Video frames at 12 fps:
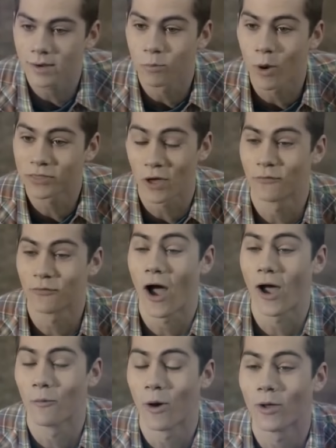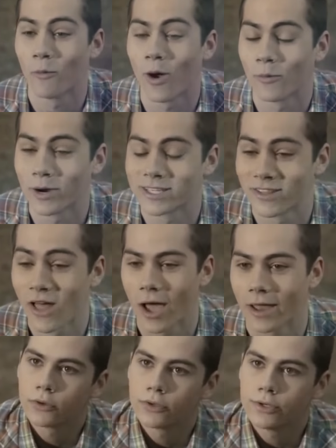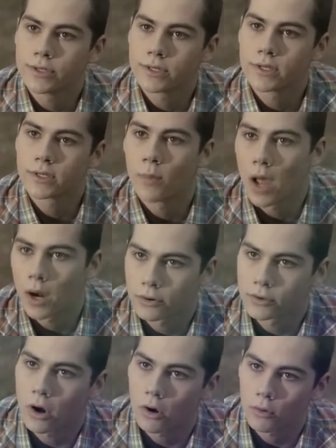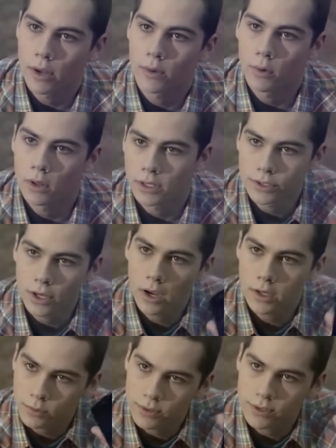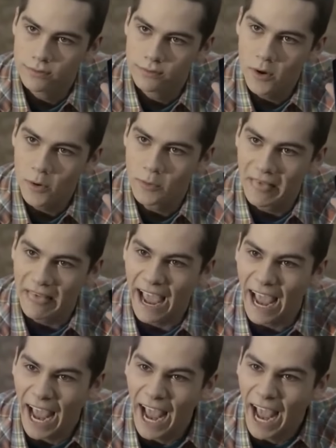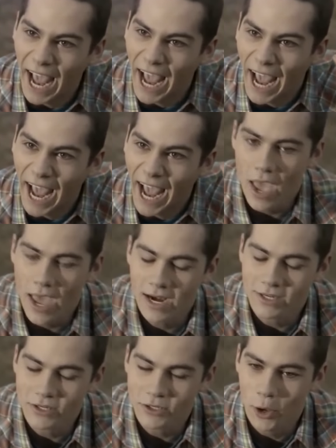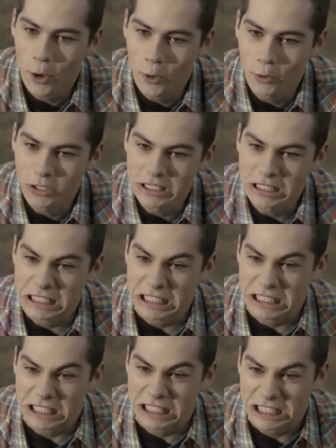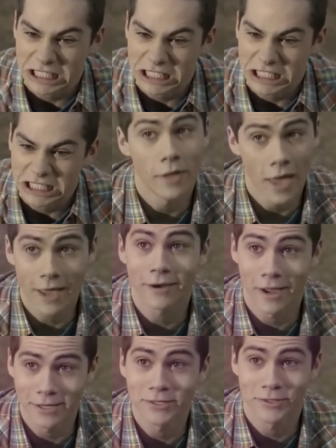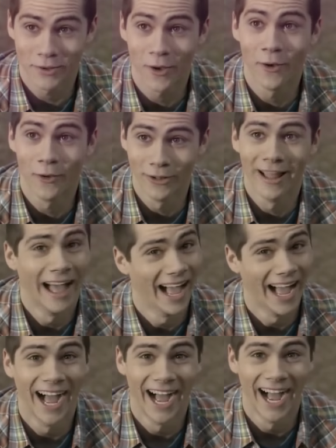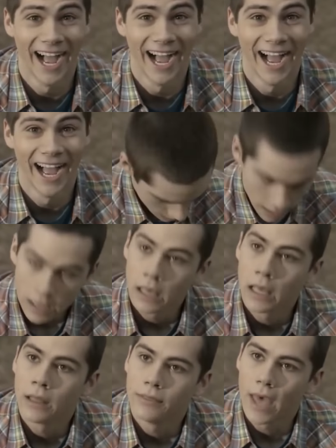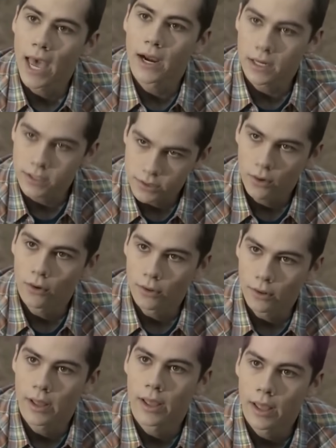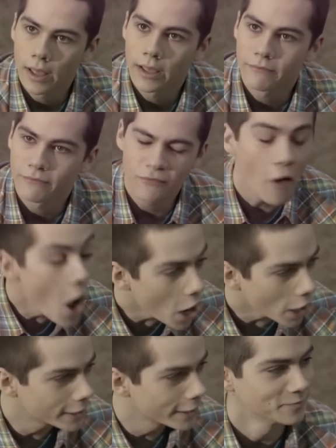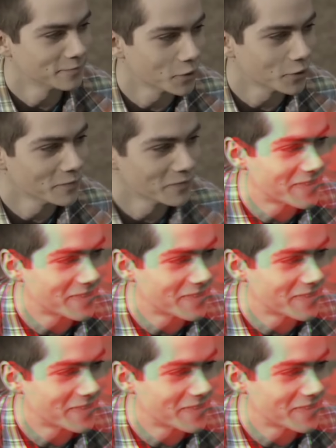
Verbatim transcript: God, what, uh, what, what, what is? Coach uses it to monitor his heart rate while he jogs with his phone. Ah, that I stole. That I stole. That I stole. We're done.